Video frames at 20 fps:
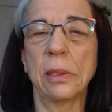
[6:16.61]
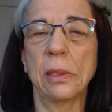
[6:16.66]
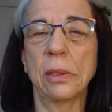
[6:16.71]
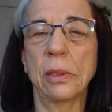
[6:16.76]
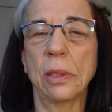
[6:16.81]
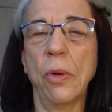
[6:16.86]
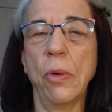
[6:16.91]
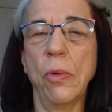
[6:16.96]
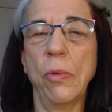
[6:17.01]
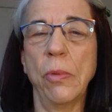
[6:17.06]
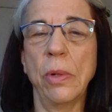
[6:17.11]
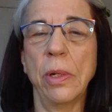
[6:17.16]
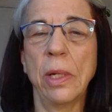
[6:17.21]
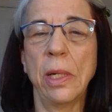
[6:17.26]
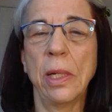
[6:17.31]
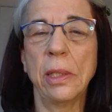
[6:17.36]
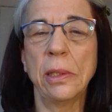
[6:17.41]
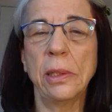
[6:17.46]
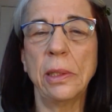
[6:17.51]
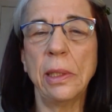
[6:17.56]
So
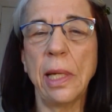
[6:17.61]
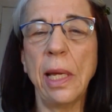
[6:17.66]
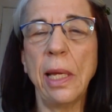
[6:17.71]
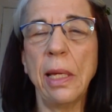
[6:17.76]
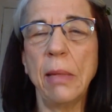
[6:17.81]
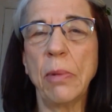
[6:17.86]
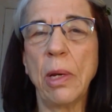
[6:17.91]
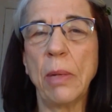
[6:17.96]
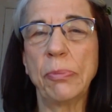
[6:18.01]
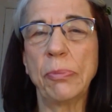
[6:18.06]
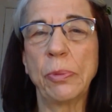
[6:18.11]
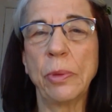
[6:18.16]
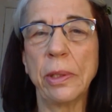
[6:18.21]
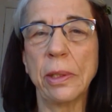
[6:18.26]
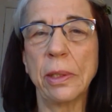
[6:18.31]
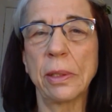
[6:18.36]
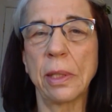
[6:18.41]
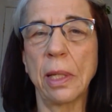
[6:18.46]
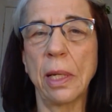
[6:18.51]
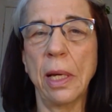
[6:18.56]
she came up
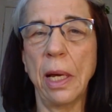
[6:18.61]
with,